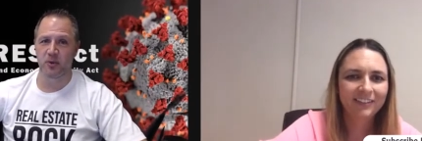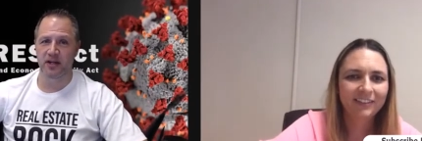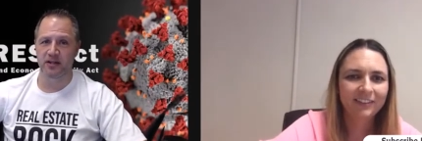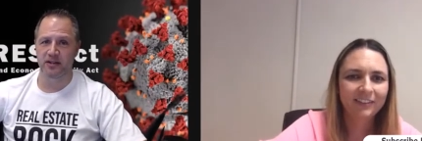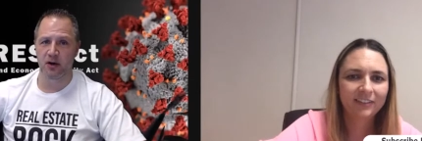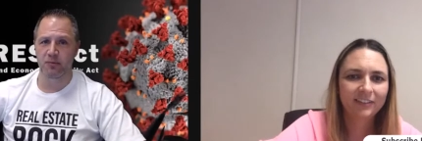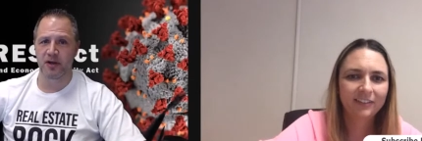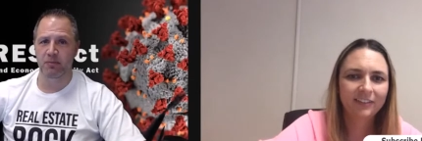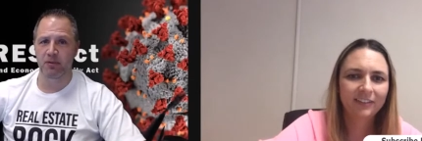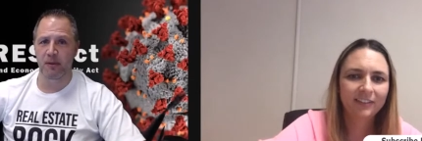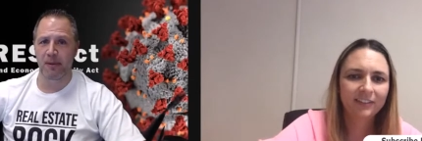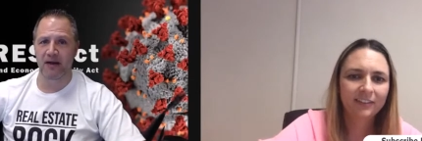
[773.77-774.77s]
Speaker 1: we can tell
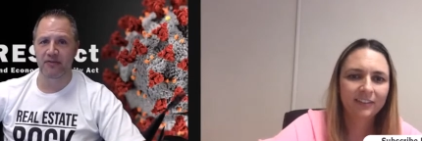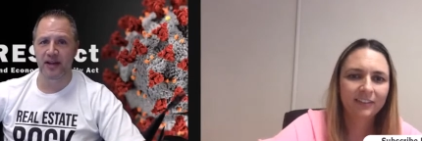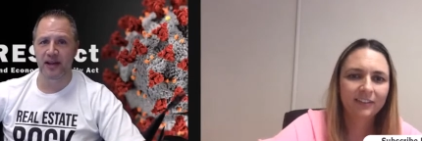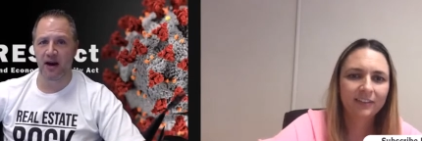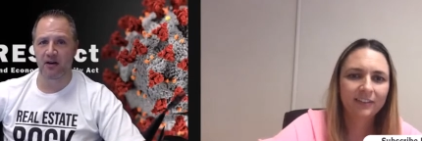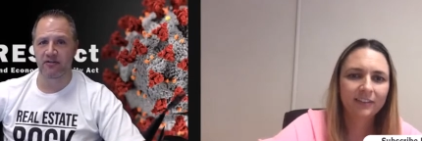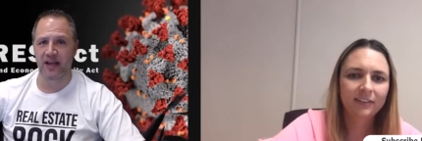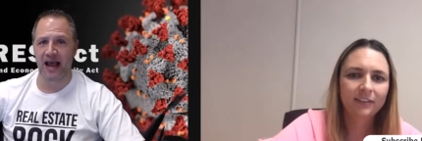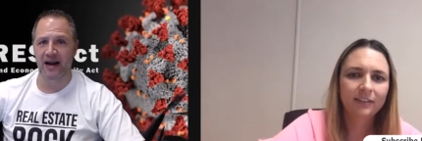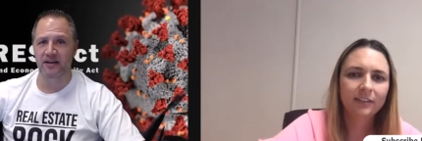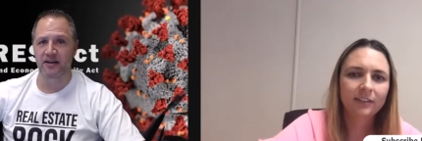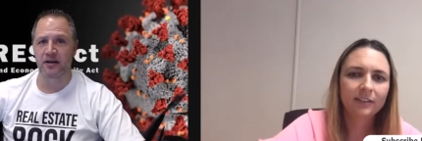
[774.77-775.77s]
people about the CARES
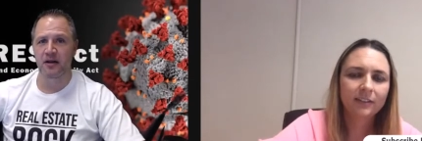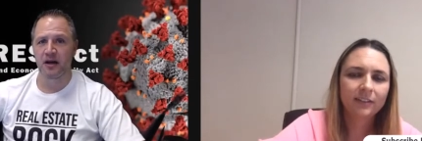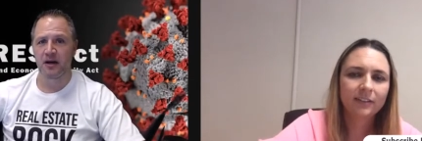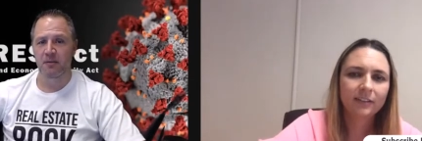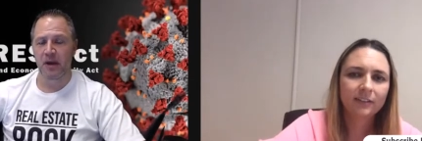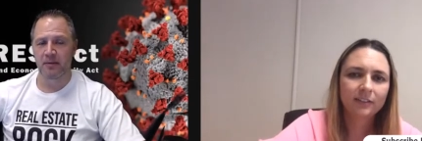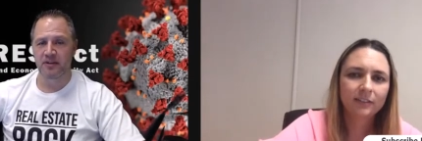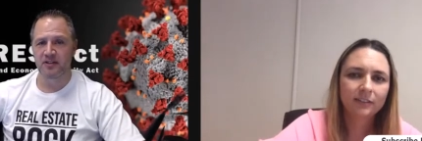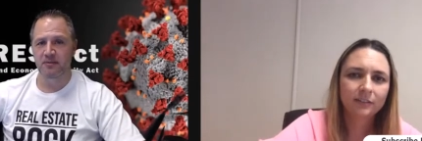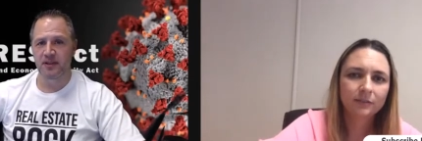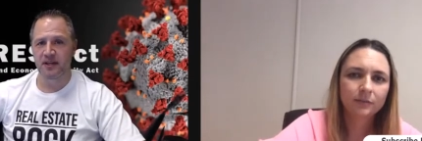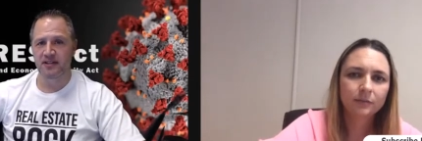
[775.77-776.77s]
Act, and maybe
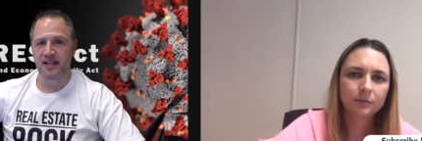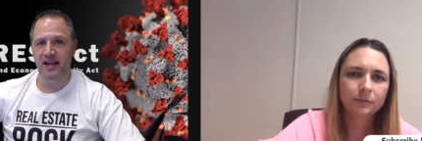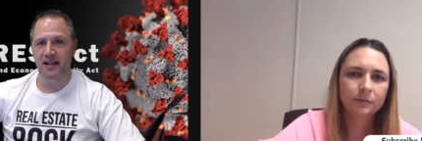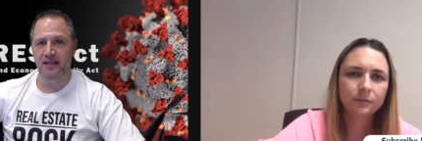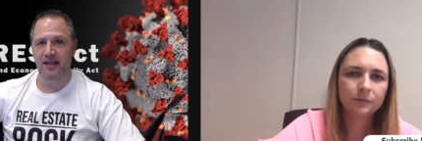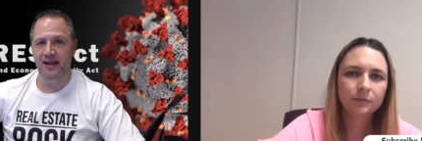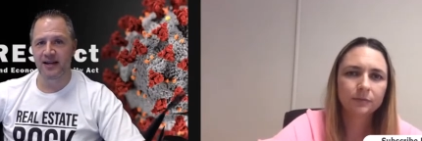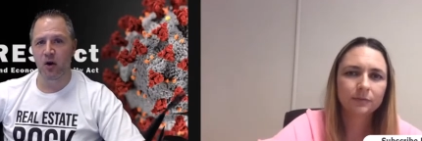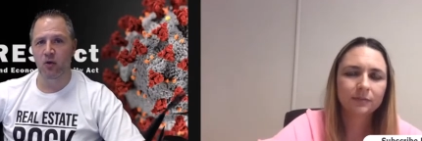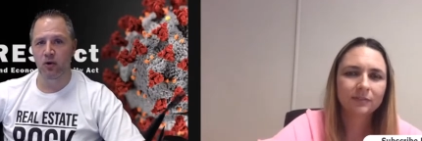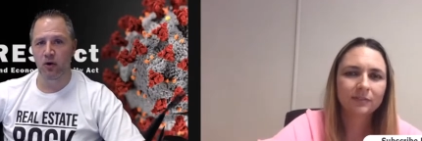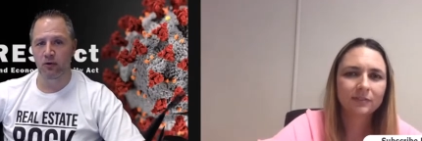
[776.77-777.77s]
some things they
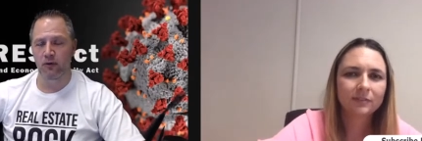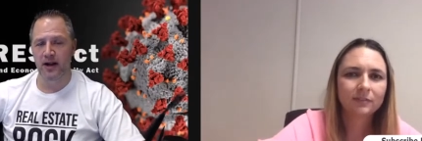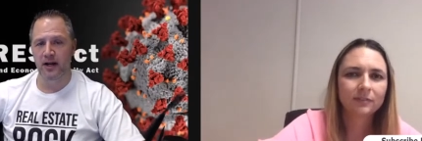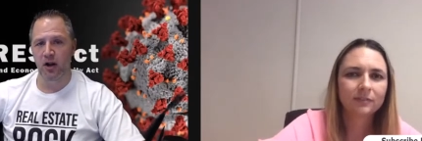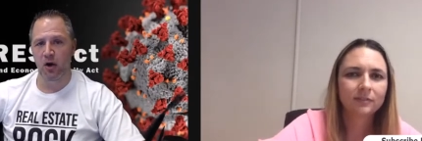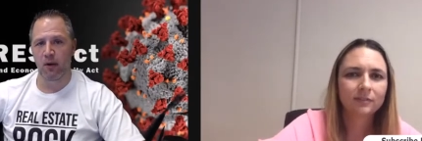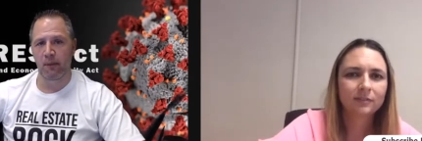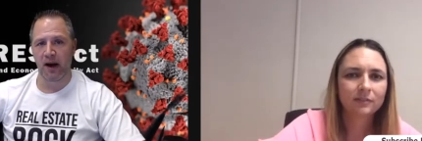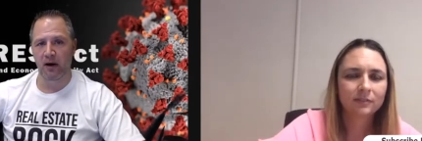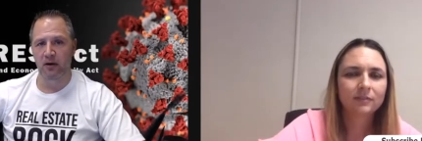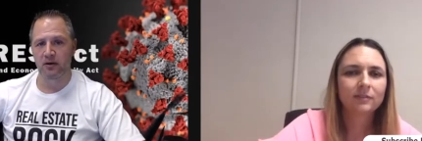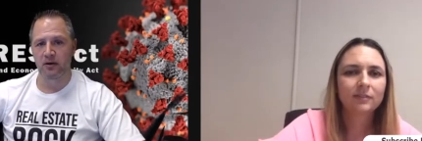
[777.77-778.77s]
don't already know
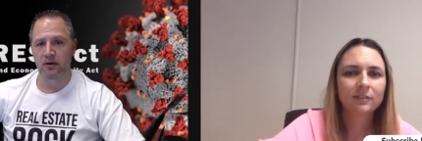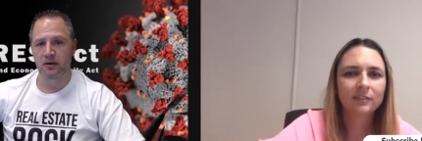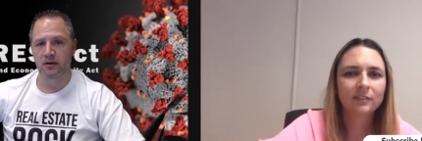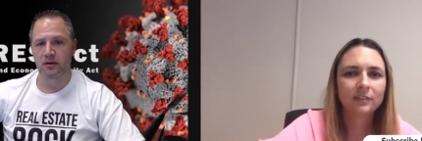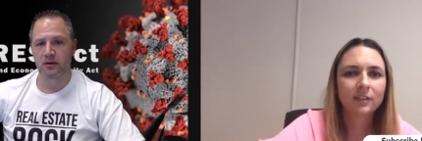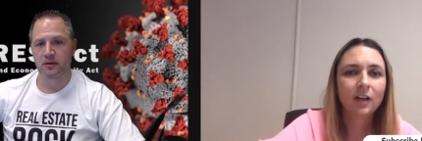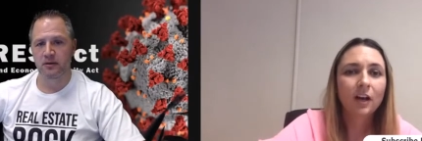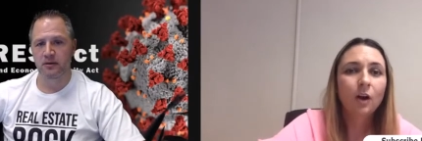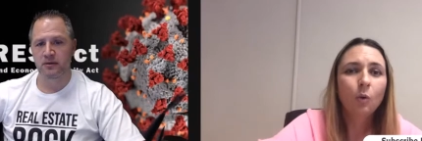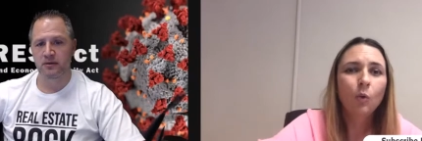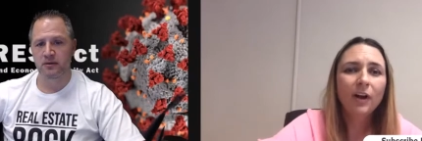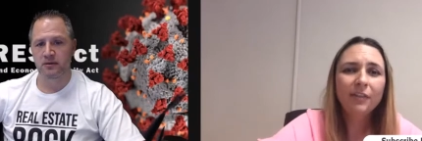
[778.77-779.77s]
about?
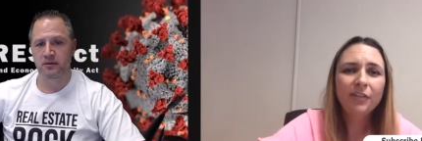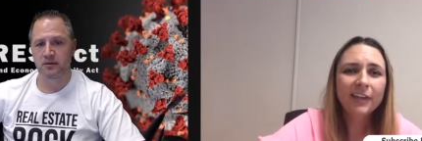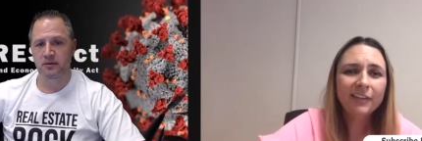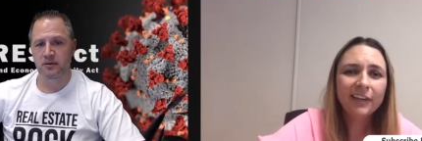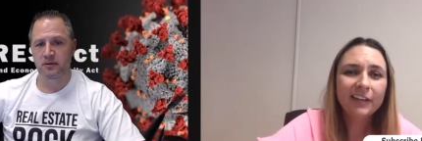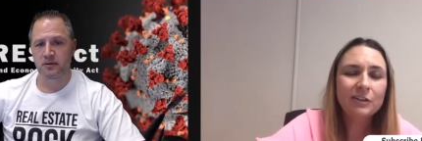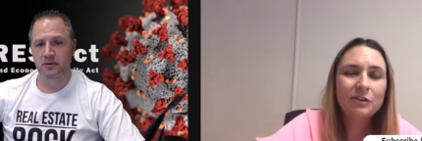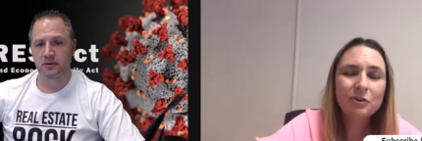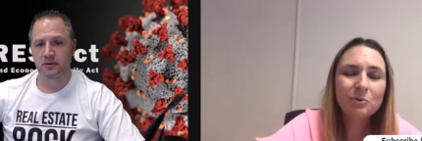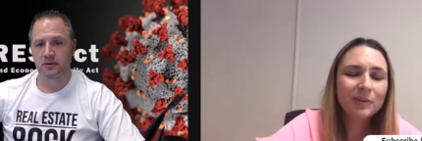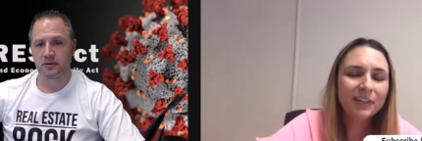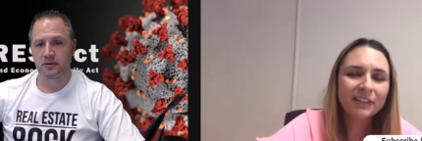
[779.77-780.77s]
Speaker 2: One thing that
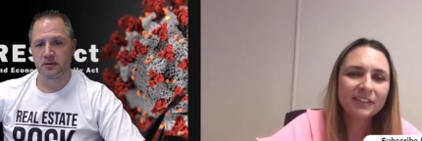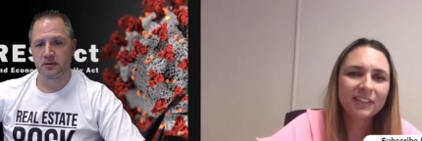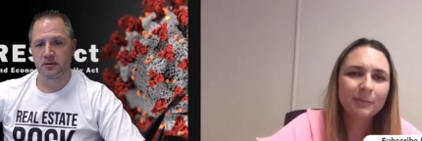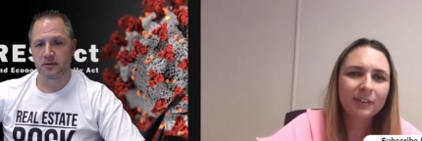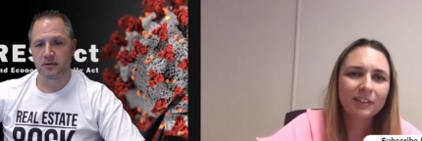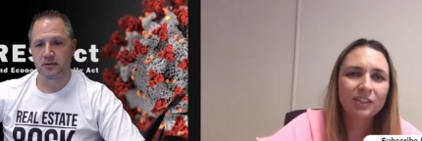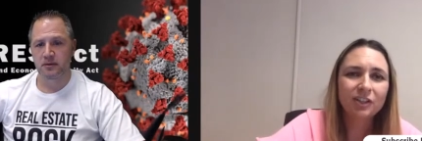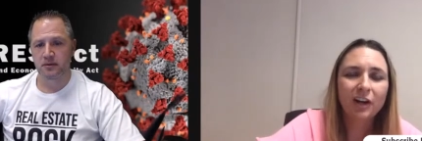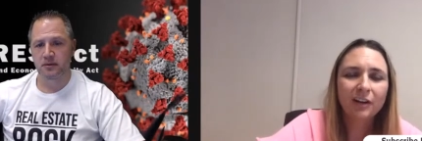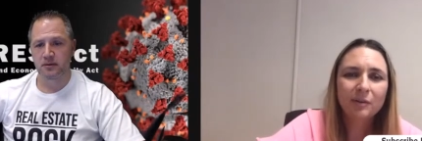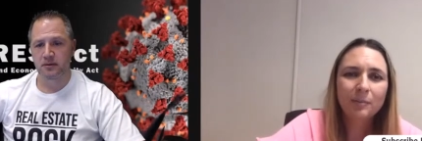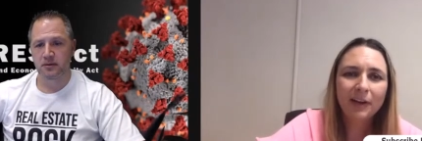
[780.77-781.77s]
nobody is seeming to
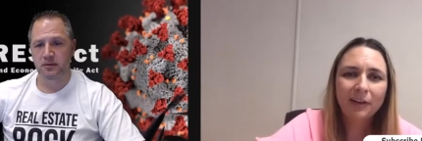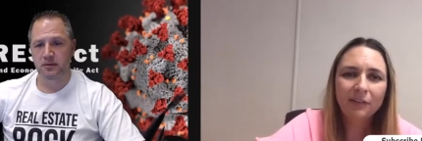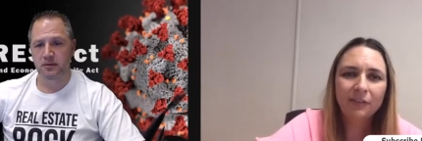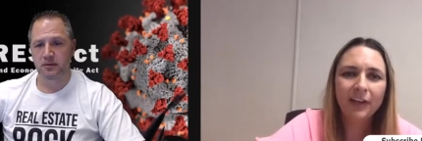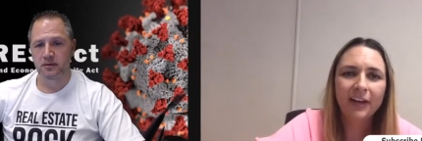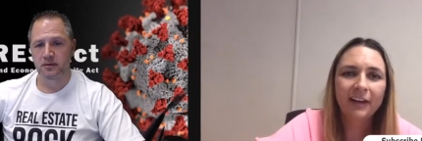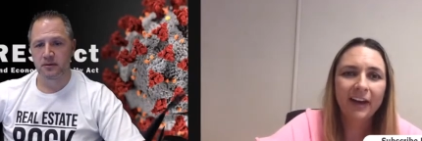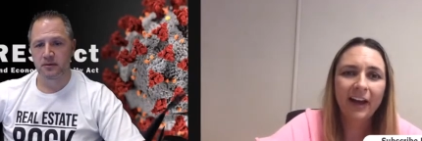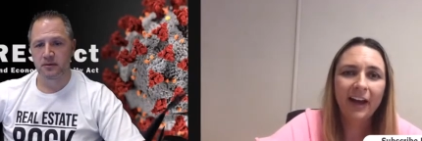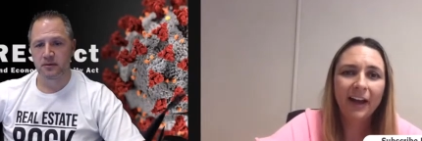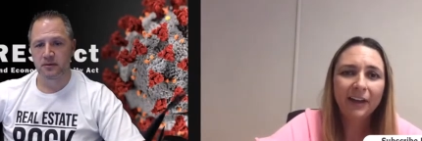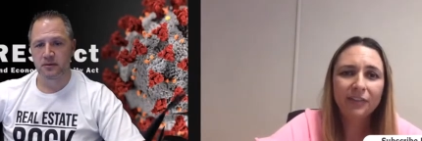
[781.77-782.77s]
talk about that
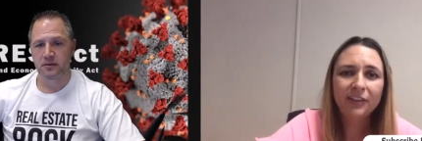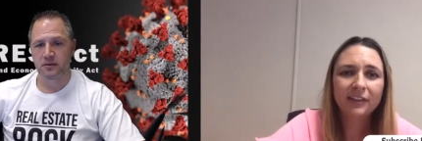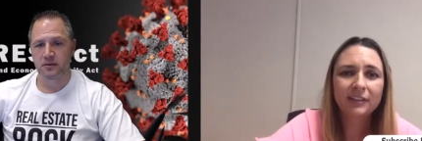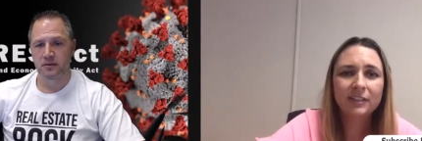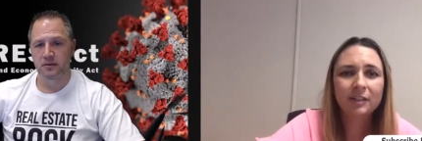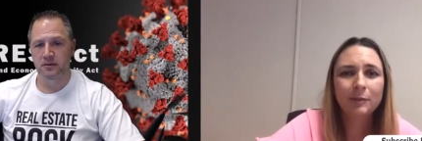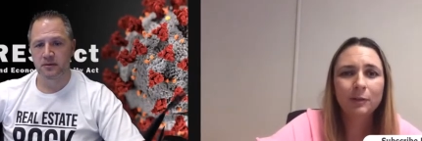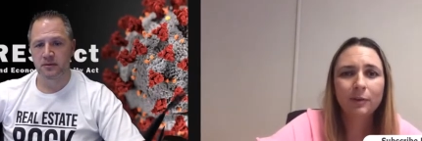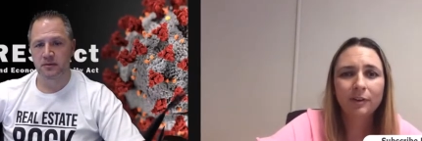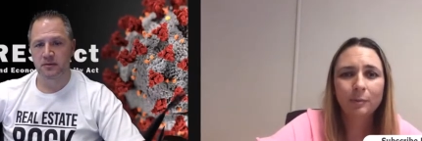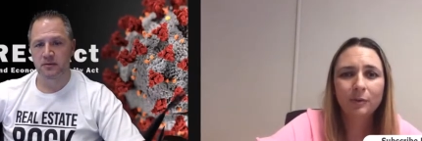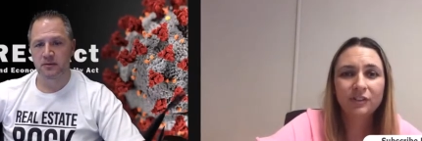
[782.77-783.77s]
I think is going to be
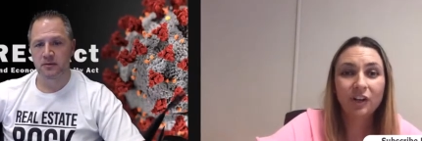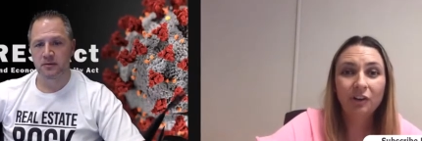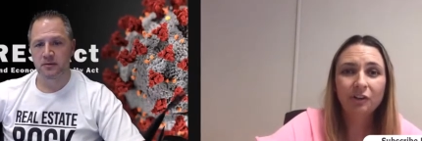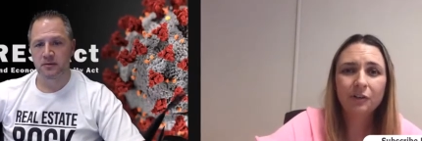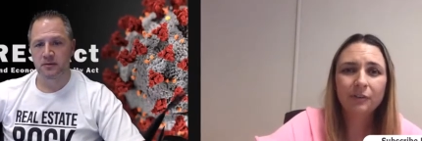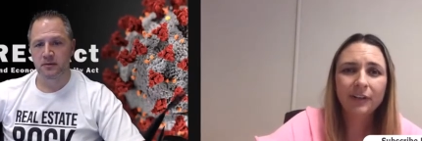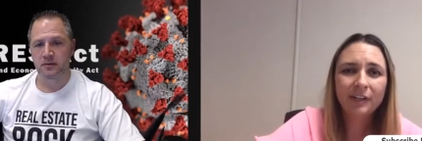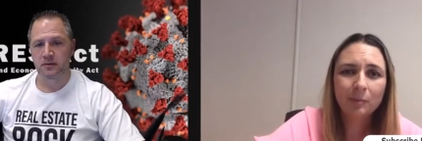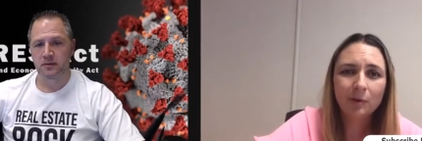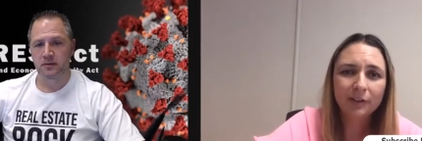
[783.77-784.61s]
one of the most underrated